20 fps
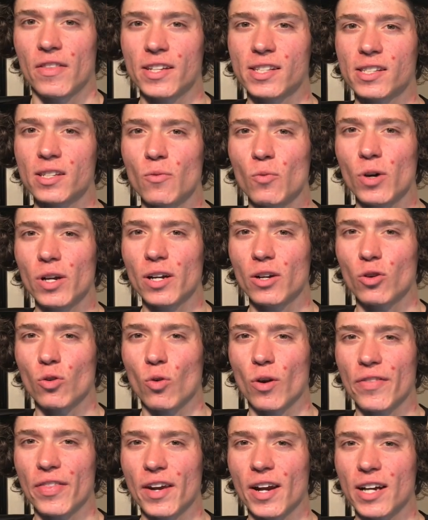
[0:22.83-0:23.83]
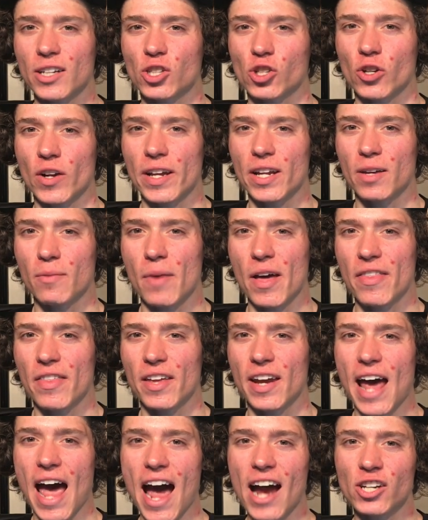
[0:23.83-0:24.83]
This somewhat unorthodox training
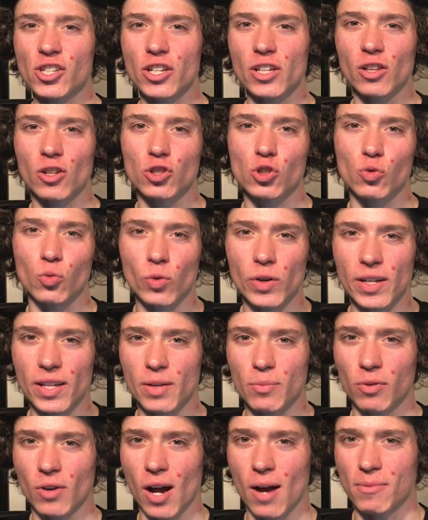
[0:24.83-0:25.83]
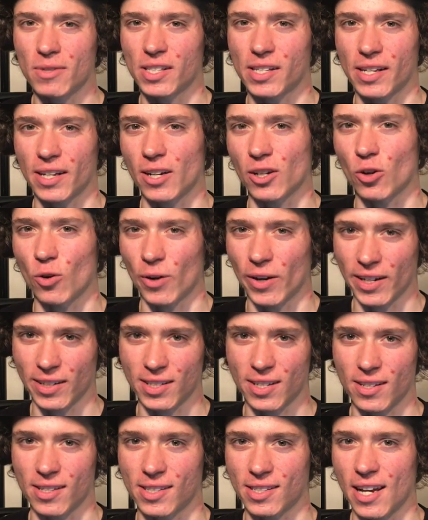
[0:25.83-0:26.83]
method actually looks really promising according
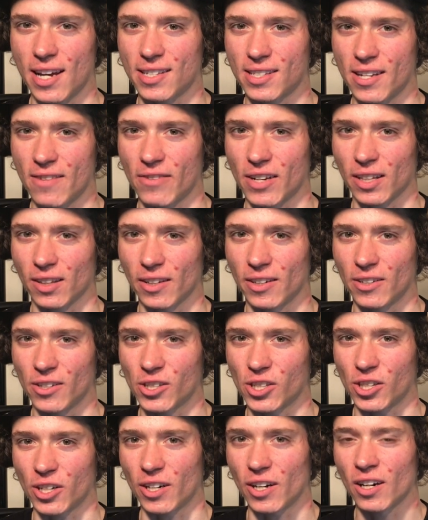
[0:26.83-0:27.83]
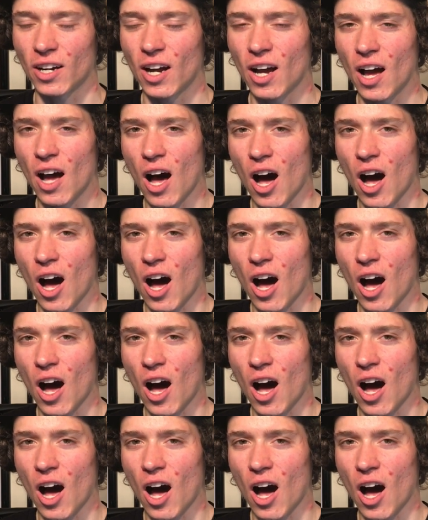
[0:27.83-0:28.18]
to the scientific literature.